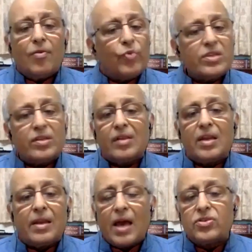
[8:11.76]
which is a
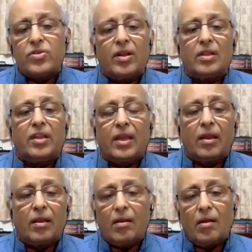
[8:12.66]
natural thing.
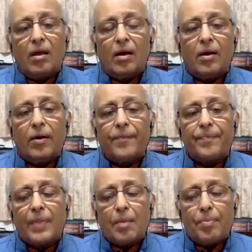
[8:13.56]

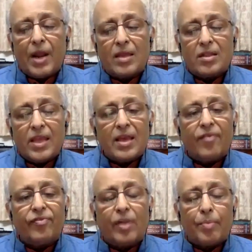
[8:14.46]
But I think
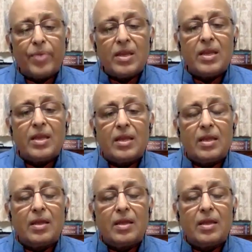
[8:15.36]
if somebody